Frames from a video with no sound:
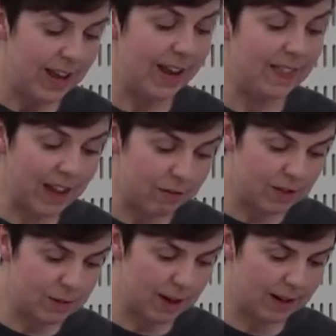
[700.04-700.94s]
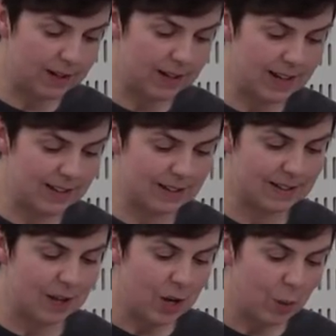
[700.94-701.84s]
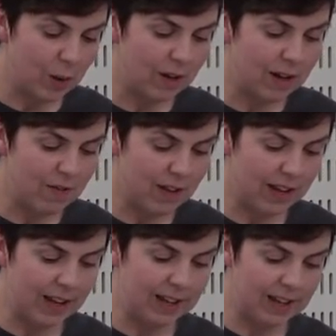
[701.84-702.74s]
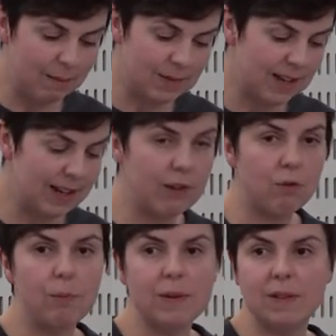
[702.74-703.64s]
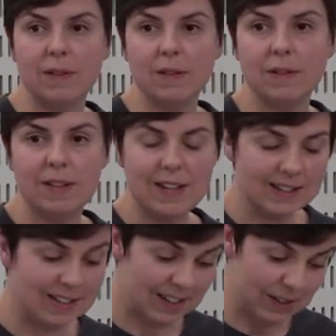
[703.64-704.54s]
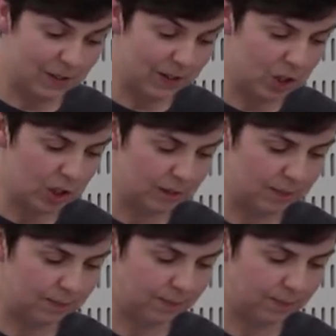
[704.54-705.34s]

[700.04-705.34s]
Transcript: In that respect, at least, we are living in Kim Stanley Robinson's science fiction.